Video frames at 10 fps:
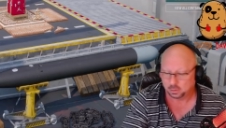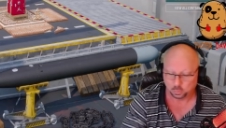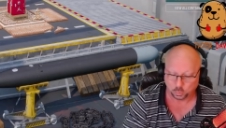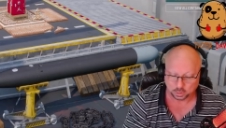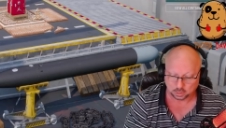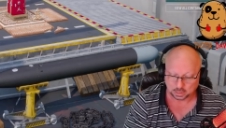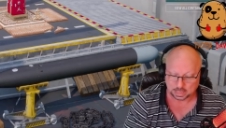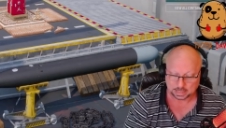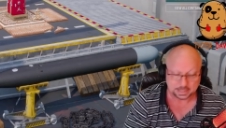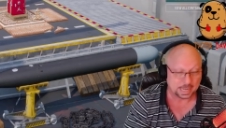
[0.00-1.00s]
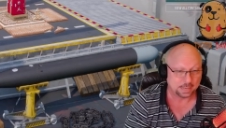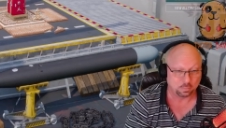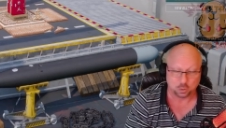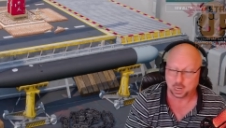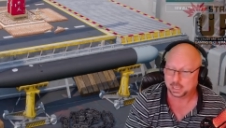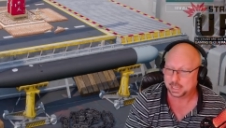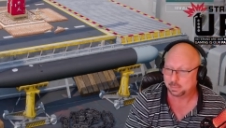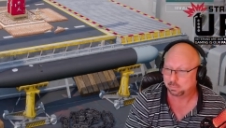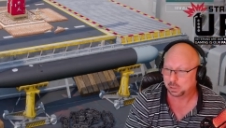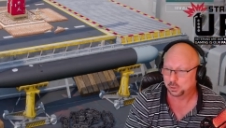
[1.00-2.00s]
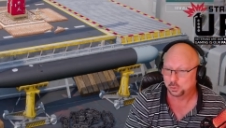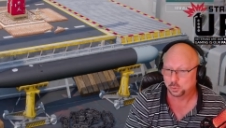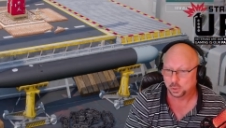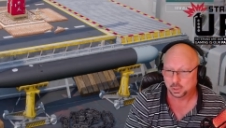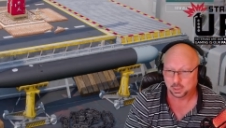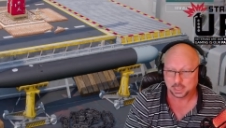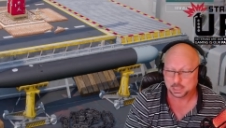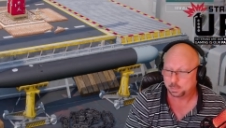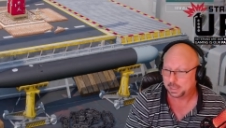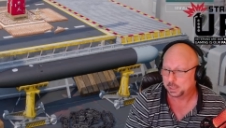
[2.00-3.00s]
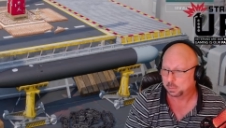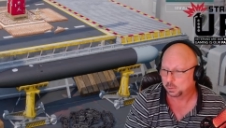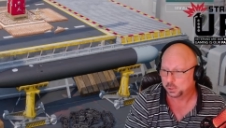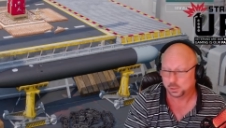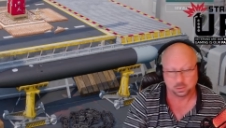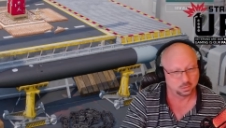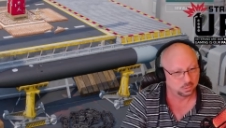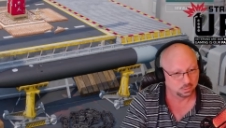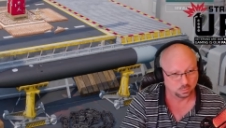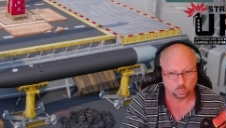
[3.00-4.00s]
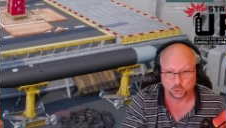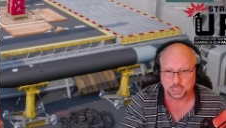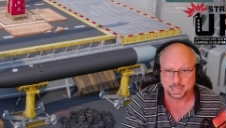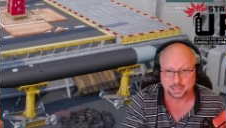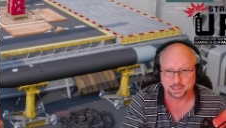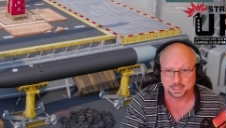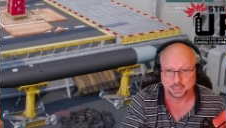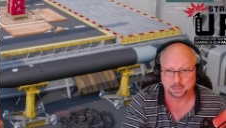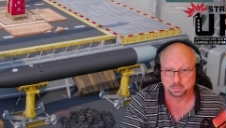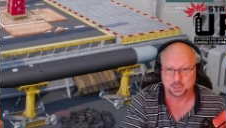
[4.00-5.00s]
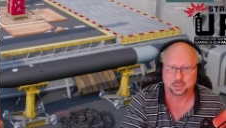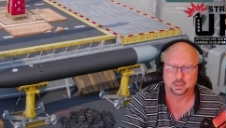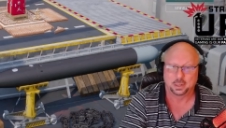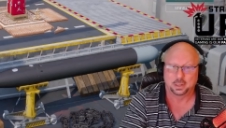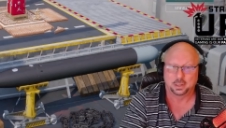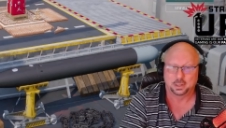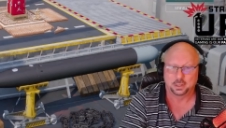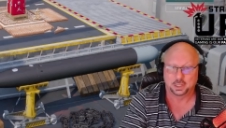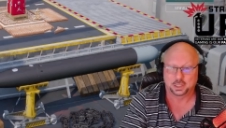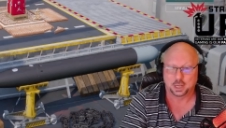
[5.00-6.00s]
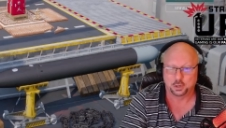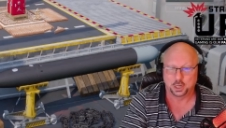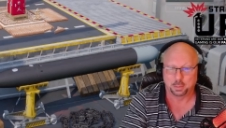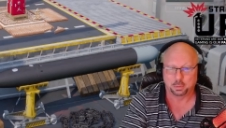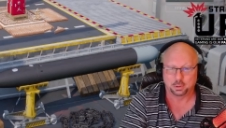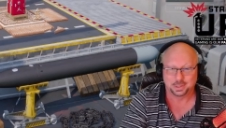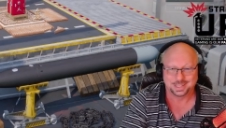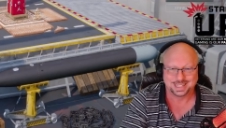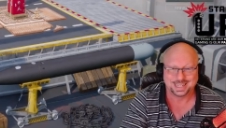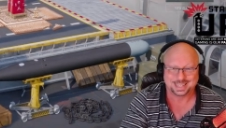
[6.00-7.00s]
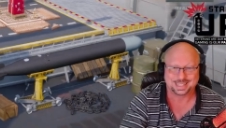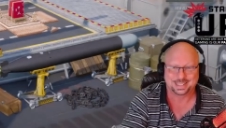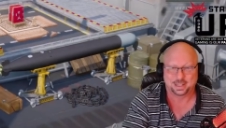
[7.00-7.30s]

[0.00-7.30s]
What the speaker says: We'll take, if we're not getting blue expendables, we'll take the dubs. Let's go to number 6.